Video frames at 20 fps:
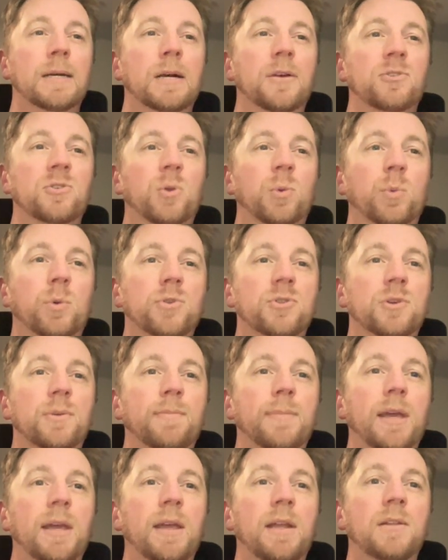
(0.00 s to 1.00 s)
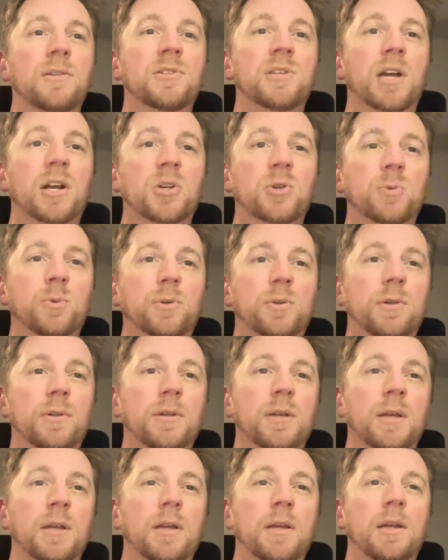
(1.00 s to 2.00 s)
So the words are main,
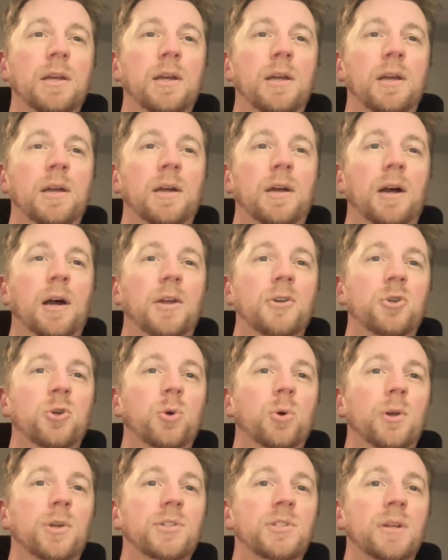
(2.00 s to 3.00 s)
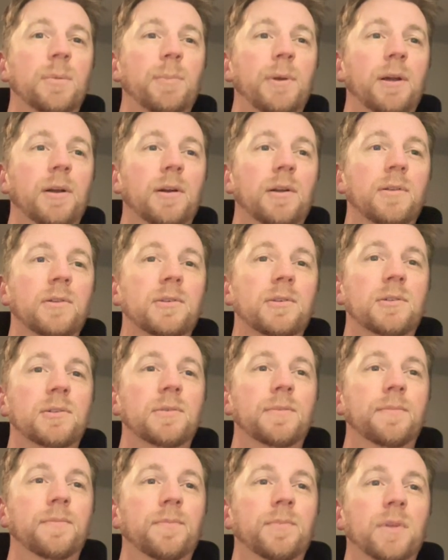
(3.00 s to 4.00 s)
sexual, tourist,
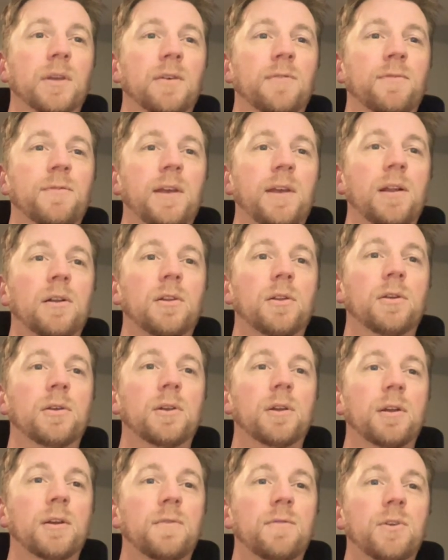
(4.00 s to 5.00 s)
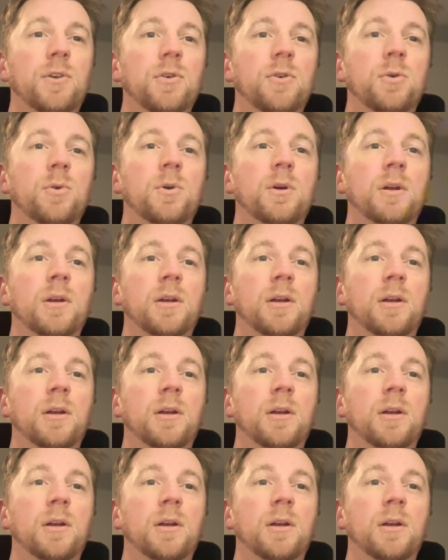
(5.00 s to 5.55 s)
appearance, fatal, view,